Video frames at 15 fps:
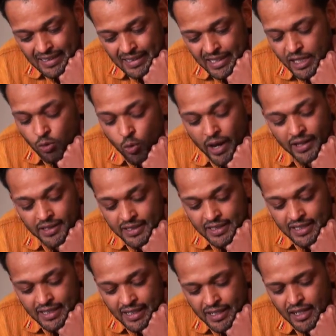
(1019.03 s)
He wailed it
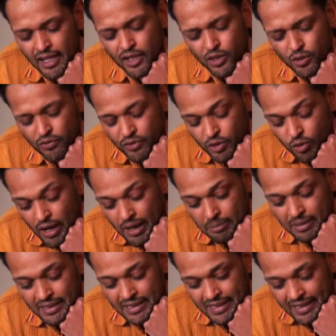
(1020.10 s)
again, "You've
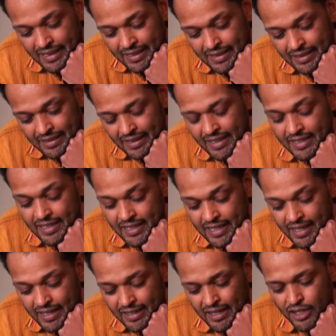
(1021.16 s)
dropped the dead," and
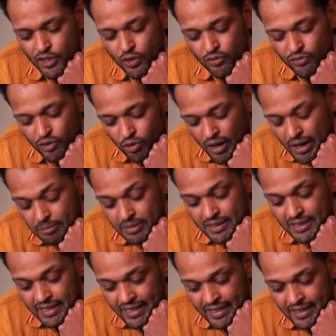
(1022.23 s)
again, "You've dropped the
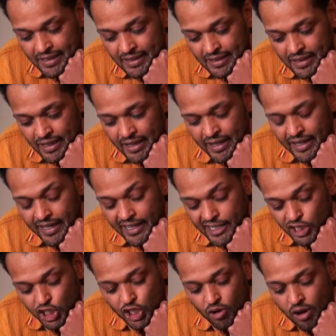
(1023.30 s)
dead,"
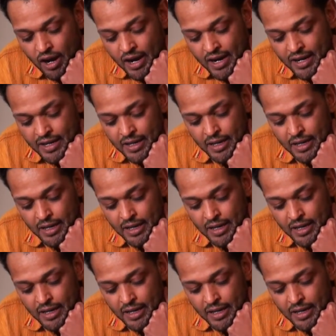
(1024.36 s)
each cry